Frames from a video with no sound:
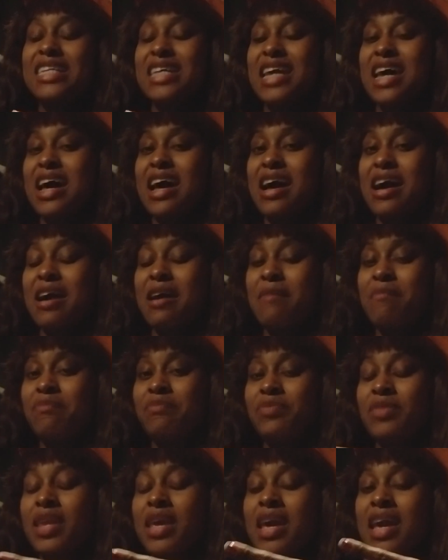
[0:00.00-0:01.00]
time
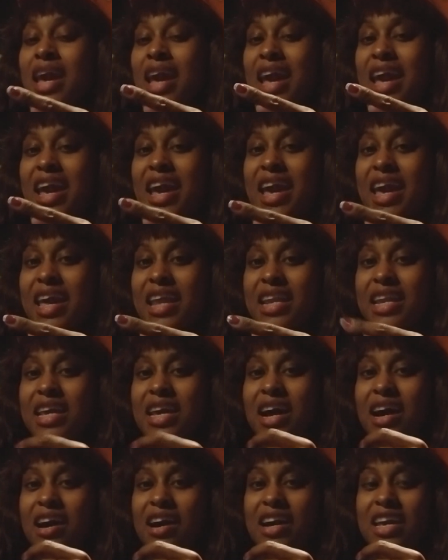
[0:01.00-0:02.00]
and
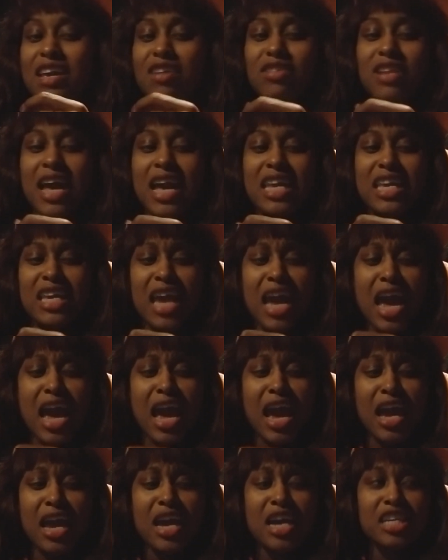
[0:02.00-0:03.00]
uh, he was like,
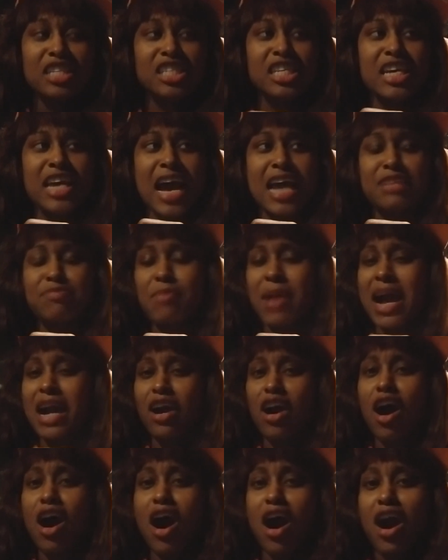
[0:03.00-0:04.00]
yeah, she got my
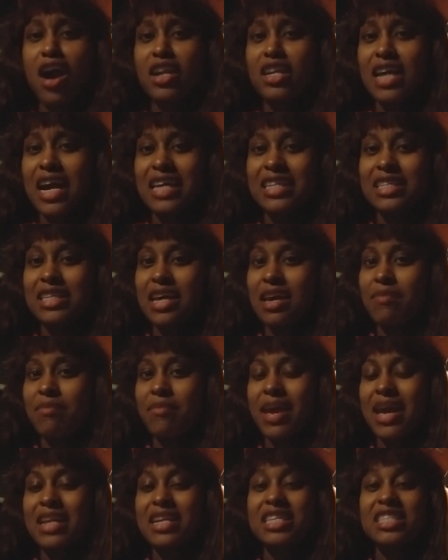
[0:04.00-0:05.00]
car. I said,
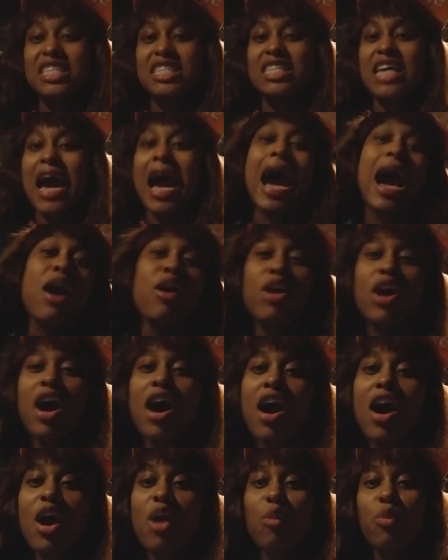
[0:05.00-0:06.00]
man, this is our
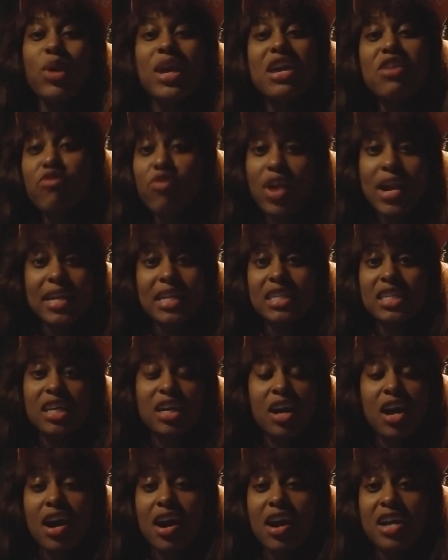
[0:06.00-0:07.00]
car. We rented the
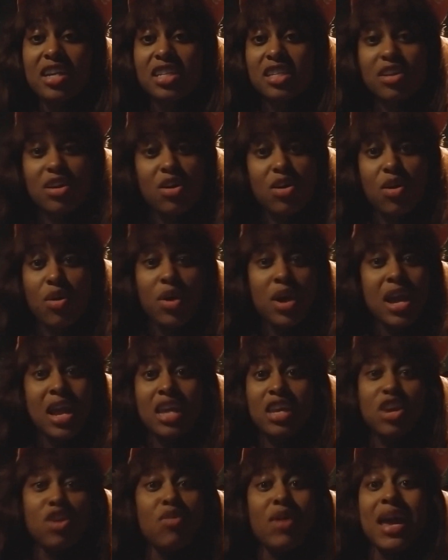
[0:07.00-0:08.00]
car, so
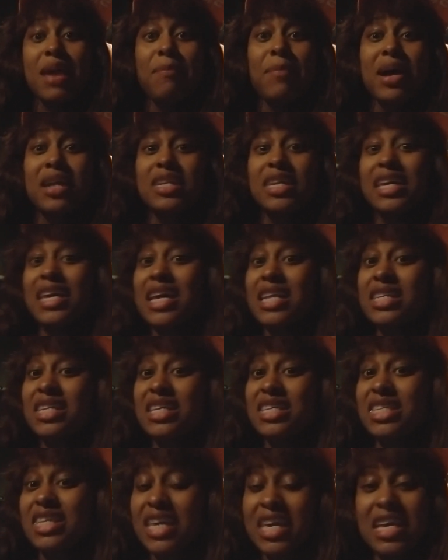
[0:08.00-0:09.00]
you ain't about to get
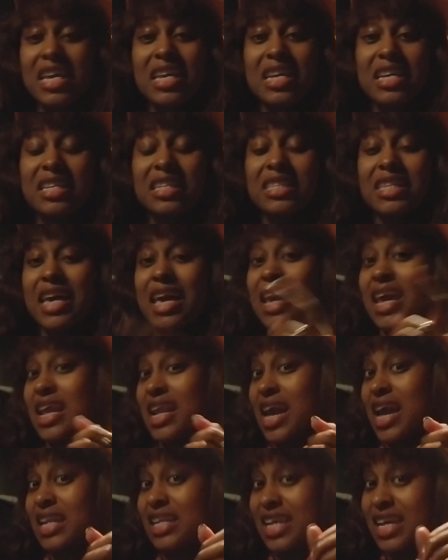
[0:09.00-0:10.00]
these keys. And
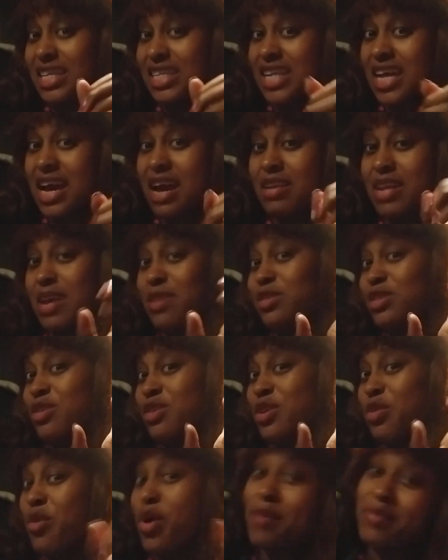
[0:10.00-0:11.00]
at that time, they was
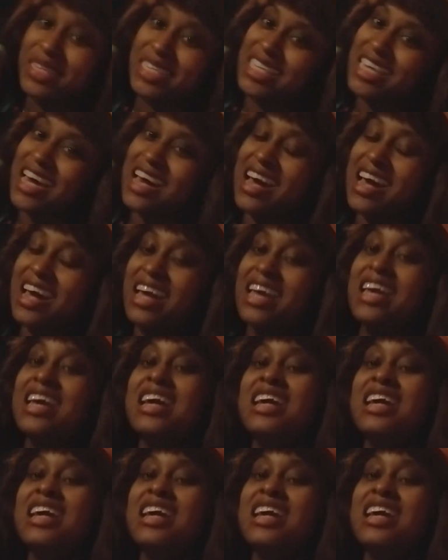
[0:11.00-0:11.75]
on the woman's side.